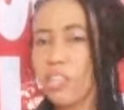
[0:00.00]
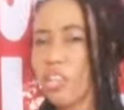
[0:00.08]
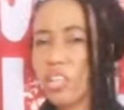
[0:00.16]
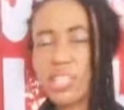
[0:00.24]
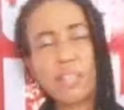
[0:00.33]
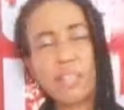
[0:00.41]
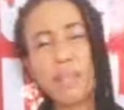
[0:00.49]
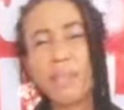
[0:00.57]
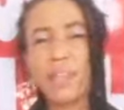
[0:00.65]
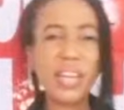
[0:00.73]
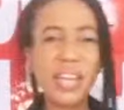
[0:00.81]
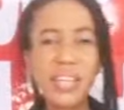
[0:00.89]
Do you understand, my
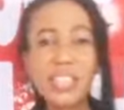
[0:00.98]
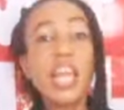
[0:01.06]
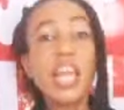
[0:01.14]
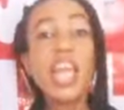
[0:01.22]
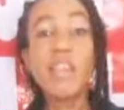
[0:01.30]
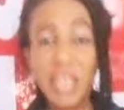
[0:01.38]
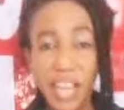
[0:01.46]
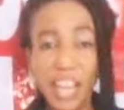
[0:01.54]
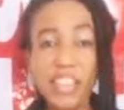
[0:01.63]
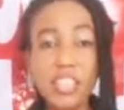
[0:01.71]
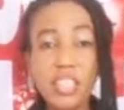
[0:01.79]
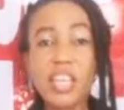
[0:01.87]
fellow ladies? Even
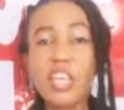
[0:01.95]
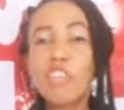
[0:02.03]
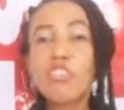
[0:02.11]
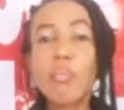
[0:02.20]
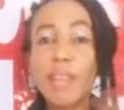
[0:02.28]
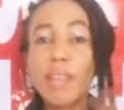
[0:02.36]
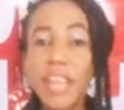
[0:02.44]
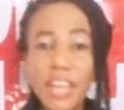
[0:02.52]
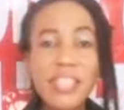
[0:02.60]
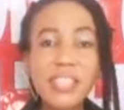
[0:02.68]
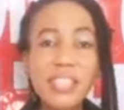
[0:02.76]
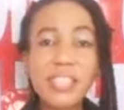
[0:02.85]
guys, some
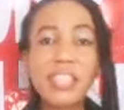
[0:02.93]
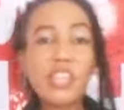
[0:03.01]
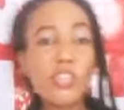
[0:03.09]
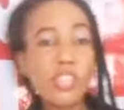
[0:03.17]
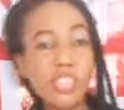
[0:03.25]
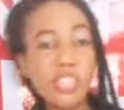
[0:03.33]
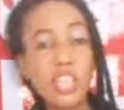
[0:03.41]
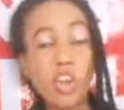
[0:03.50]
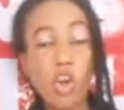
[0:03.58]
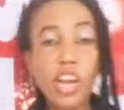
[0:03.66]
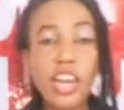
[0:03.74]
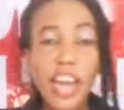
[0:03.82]
ladies you
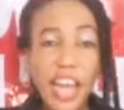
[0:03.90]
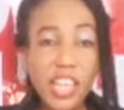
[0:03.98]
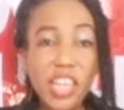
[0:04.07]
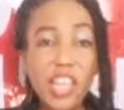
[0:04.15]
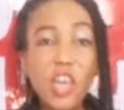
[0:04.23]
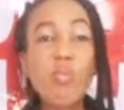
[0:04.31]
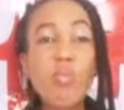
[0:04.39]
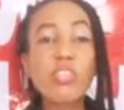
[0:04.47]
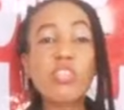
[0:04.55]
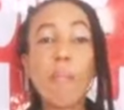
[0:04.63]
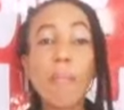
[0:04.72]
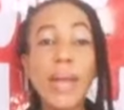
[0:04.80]
see online
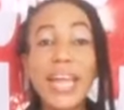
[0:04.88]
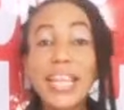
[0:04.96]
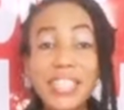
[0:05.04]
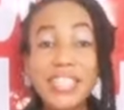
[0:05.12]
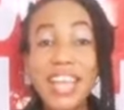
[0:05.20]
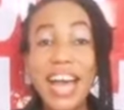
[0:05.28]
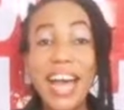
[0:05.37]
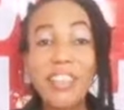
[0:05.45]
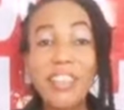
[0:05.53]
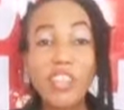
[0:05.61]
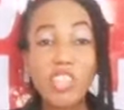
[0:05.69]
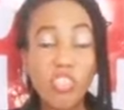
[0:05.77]
with some packages
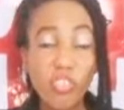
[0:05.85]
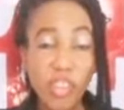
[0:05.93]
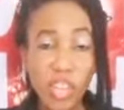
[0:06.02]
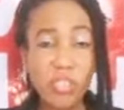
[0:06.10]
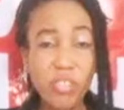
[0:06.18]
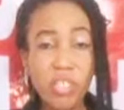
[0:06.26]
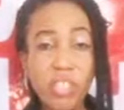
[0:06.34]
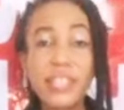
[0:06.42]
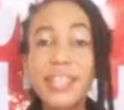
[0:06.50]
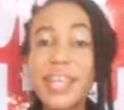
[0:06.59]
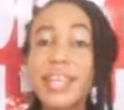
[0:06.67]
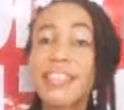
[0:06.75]
are not real.
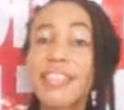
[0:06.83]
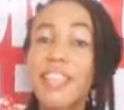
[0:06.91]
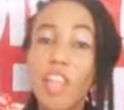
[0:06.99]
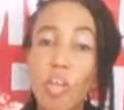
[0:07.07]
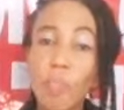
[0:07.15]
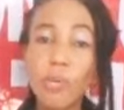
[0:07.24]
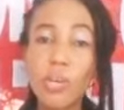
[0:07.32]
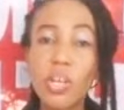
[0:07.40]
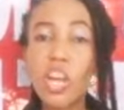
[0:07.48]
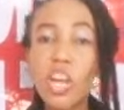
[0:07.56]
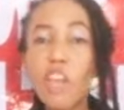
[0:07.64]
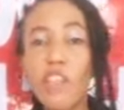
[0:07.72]
Dig deep.
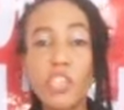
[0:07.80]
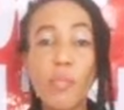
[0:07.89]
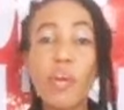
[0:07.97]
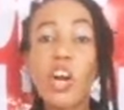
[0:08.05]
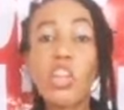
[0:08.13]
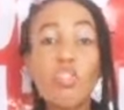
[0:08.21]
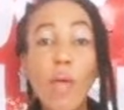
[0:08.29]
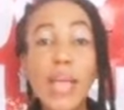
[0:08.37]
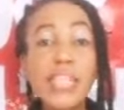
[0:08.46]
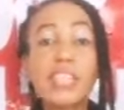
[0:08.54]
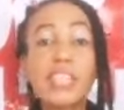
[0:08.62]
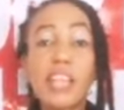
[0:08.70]
Look for some other
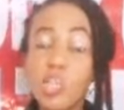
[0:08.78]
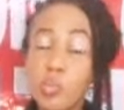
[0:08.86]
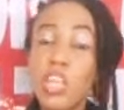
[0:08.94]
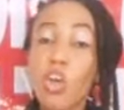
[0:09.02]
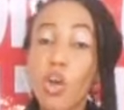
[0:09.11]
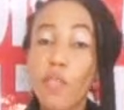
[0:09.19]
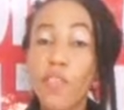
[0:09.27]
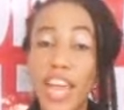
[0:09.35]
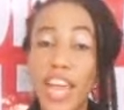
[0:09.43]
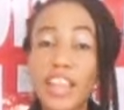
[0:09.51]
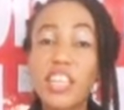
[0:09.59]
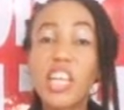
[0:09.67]
ways, especially
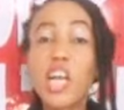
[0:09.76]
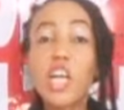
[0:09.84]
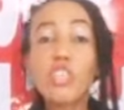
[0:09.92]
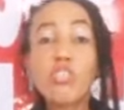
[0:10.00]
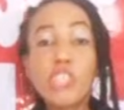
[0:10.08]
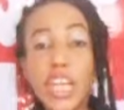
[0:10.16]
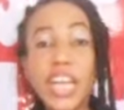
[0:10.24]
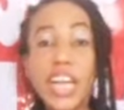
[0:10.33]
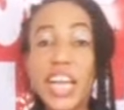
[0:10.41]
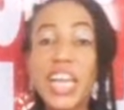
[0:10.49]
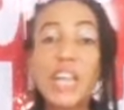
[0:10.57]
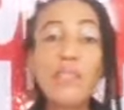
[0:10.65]
offline, to
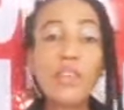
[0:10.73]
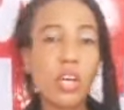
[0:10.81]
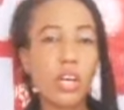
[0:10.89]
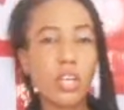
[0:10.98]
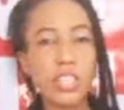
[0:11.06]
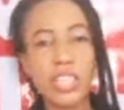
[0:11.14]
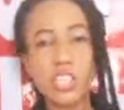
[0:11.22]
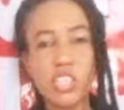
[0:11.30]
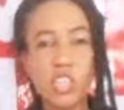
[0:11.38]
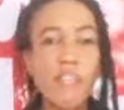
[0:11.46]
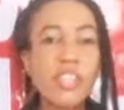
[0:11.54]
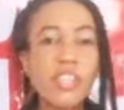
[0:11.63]
check if all the
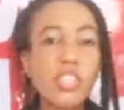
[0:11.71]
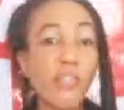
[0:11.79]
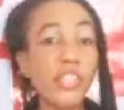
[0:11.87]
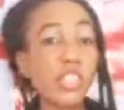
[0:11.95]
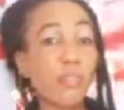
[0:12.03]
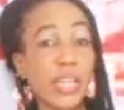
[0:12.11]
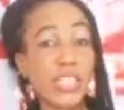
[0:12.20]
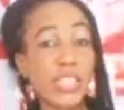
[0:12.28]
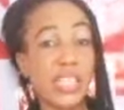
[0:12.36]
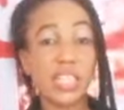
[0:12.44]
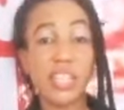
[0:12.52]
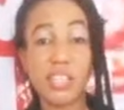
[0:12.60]
stories of this
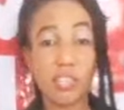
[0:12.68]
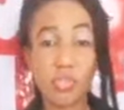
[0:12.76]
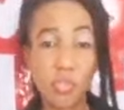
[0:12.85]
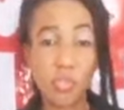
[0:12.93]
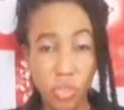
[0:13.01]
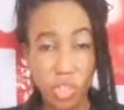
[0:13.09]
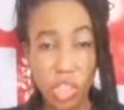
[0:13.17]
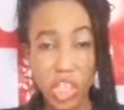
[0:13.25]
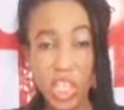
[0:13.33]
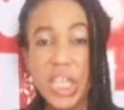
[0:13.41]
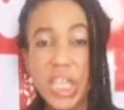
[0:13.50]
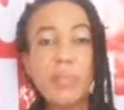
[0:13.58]
person is true
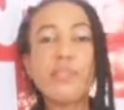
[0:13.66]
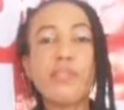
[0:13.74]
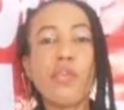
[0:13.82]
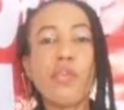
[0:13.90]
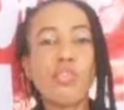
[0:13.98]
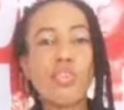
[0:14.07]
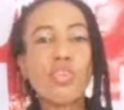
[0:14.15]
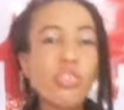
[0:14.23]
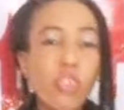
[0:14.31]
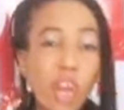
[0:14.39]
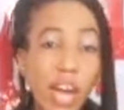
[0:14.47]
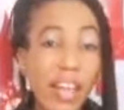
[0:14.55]
before you
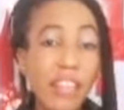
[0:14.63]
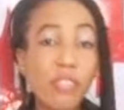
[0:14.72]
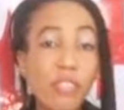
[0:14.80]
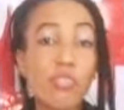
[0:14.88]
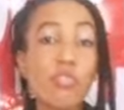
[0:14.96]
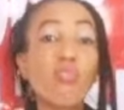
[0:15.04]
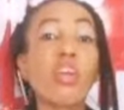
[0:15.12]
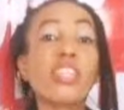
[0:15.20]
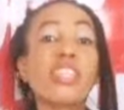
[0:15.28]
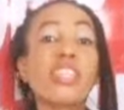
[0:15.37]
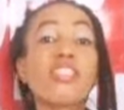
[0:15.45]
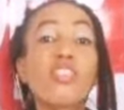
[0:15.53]
could go ahead to do
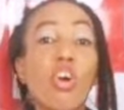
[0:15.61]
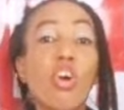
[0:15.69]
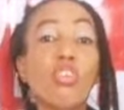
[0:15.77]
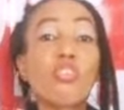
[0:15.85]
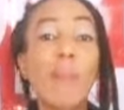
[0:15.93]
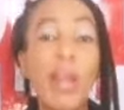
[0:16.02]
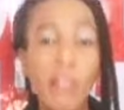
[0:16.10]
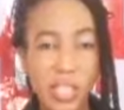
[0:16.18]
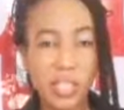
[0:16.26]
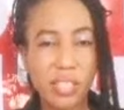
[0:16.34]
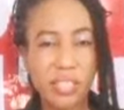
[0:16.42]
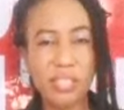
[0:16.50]
what is called
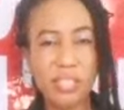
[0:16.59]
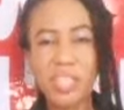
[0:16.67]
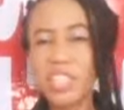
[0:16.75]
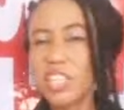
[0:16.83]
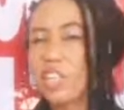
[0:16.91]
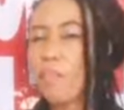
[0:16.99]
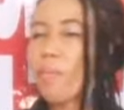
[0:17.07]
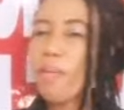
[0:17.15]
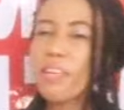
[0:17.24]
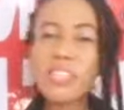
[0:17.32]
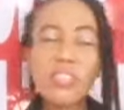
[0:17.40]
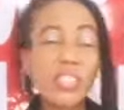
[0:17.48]
marriage.
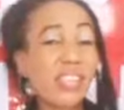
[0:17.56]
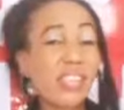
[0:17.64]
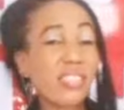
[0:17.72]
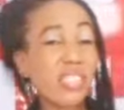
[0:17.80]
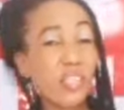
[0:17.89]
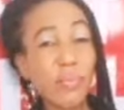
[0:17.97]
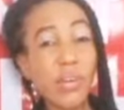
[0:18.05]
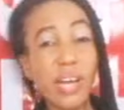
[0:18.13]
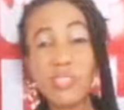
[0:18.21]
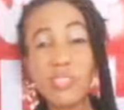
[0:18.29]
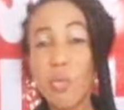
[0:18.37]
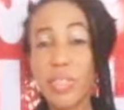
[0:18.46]
Marriage is not as simple
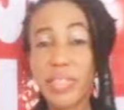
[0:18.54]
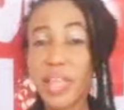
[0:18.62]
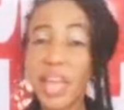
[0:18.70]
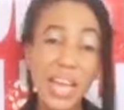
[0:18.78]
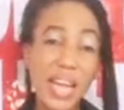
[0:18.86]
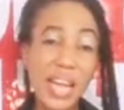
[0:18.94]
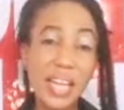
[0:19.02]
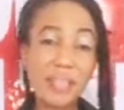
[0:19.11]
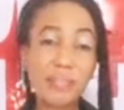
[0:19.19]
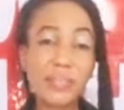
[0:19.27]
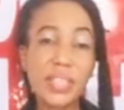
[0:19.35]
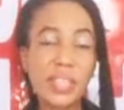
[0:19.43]
as we think.
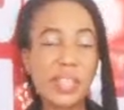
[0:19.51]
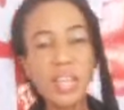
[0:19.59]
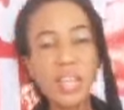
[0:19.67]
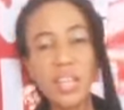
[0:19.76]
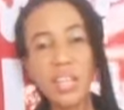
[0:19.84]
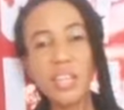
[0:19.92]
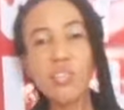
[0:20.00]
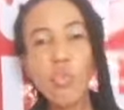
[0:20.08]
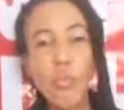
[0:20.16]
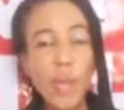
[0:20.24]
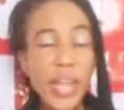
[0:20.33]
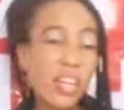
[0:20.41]

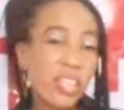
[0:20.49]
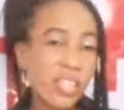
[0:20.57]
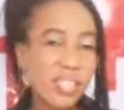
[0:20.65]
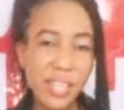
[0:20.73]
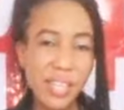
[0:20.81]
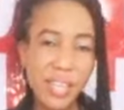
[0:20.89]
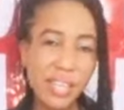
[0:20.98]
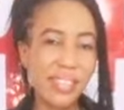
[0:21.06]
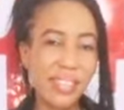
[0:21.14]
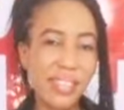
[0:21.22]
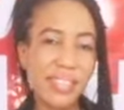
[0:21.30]
Do we understand?